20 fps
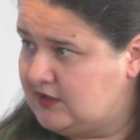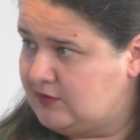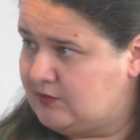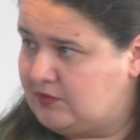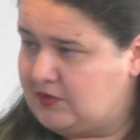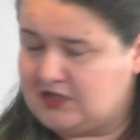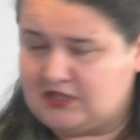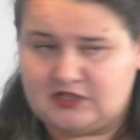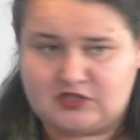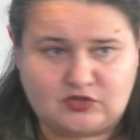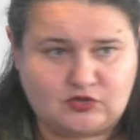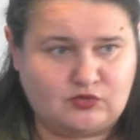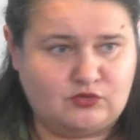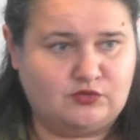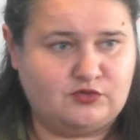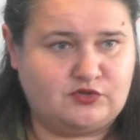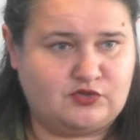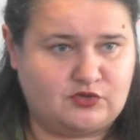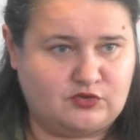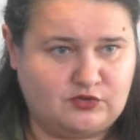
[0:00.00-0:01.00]
but it's
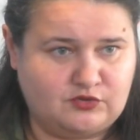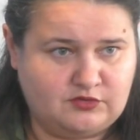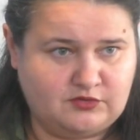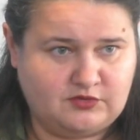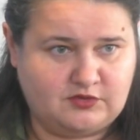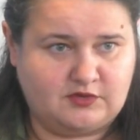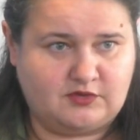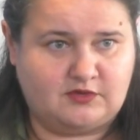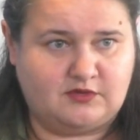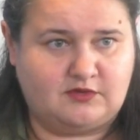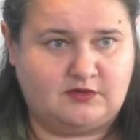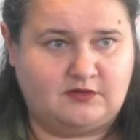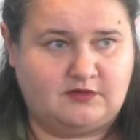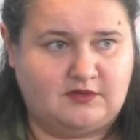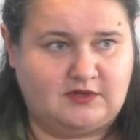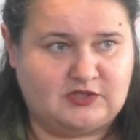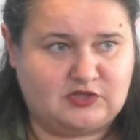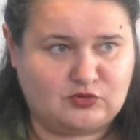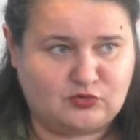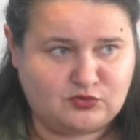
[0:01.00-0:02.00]
also,
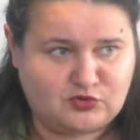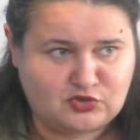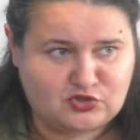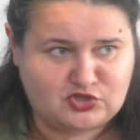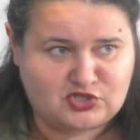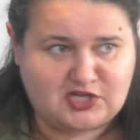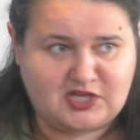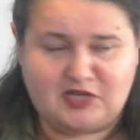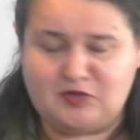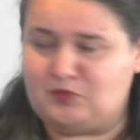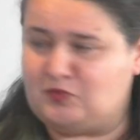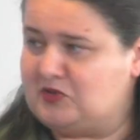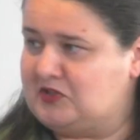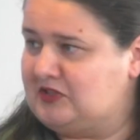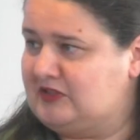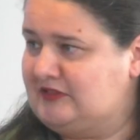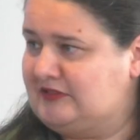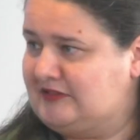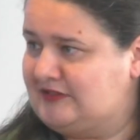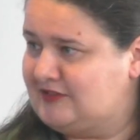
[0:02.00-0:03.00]
it's also
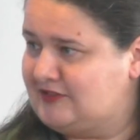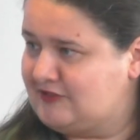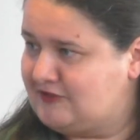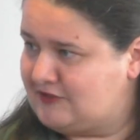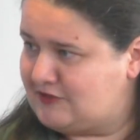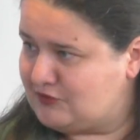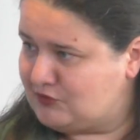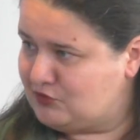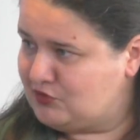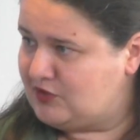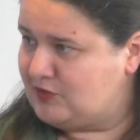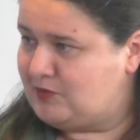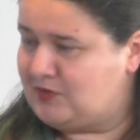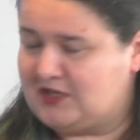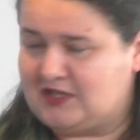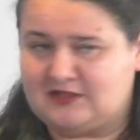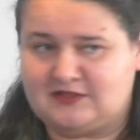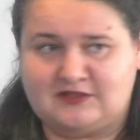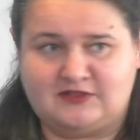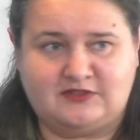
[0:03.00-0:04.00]
shaping through the
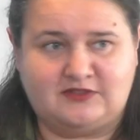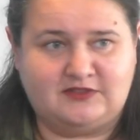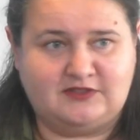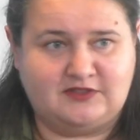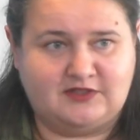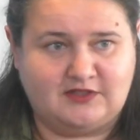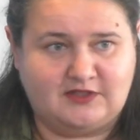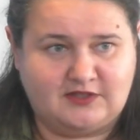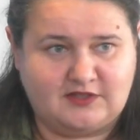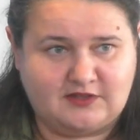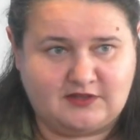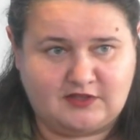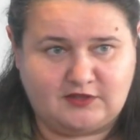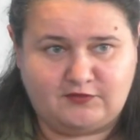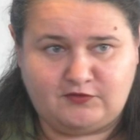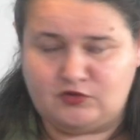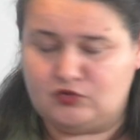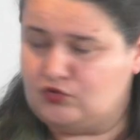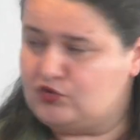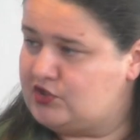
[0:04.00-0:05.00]
battle the
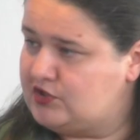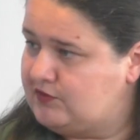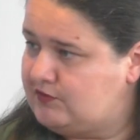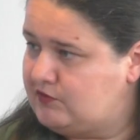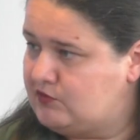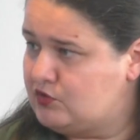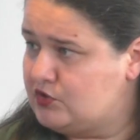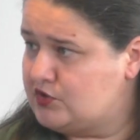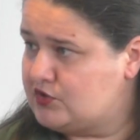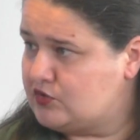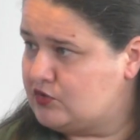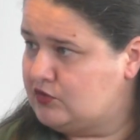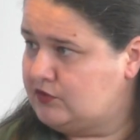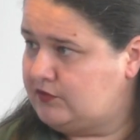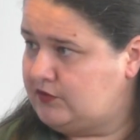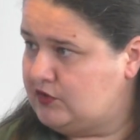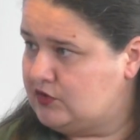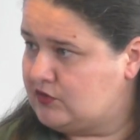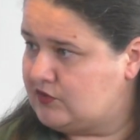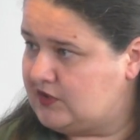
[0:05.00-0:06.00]
future force
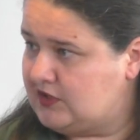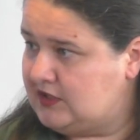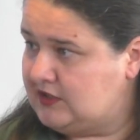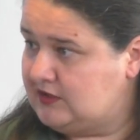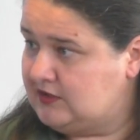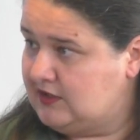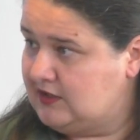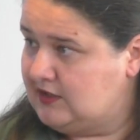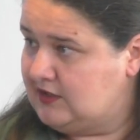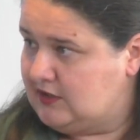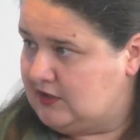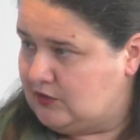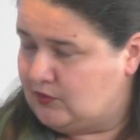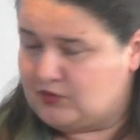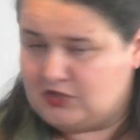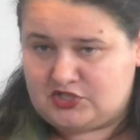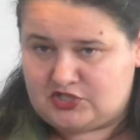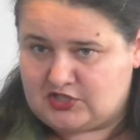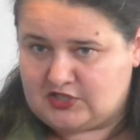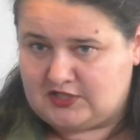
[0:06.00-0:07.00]
of Ukraine,
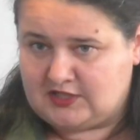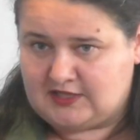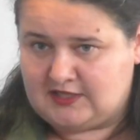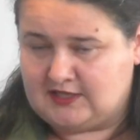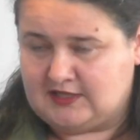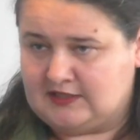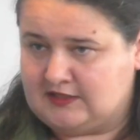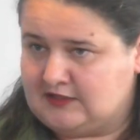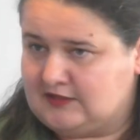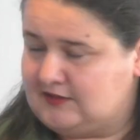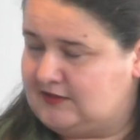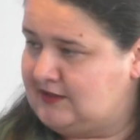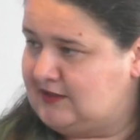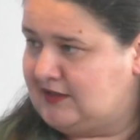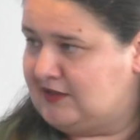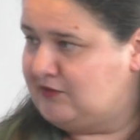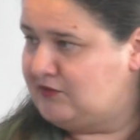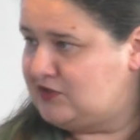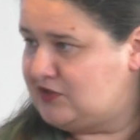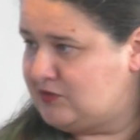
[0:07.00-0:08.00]
which again
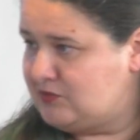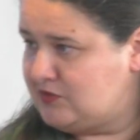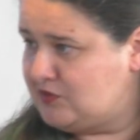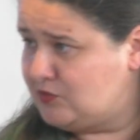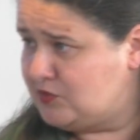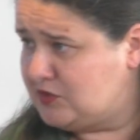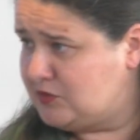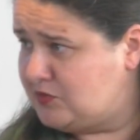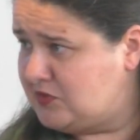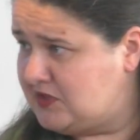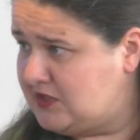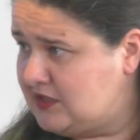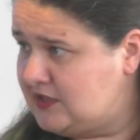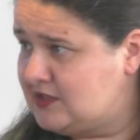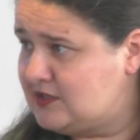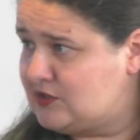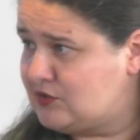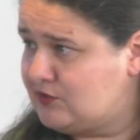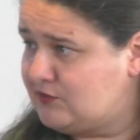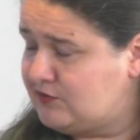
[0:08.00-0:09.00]
inevitably will be the
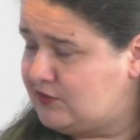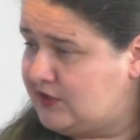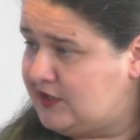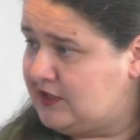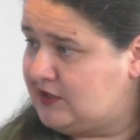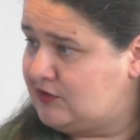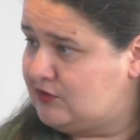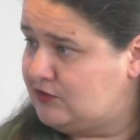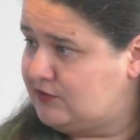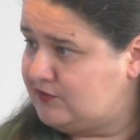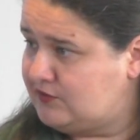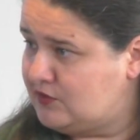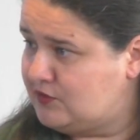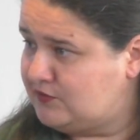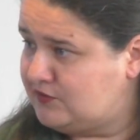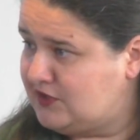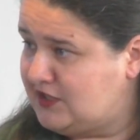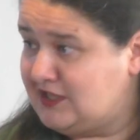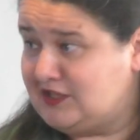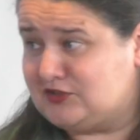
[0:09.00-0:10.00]
eastern flank of,
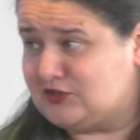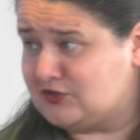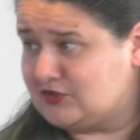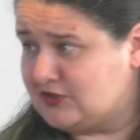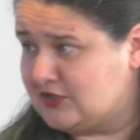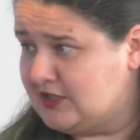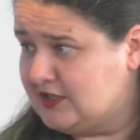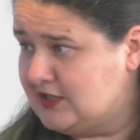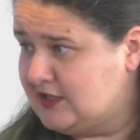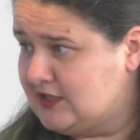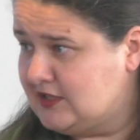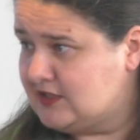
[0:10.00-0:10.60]
of NATO. Yeah.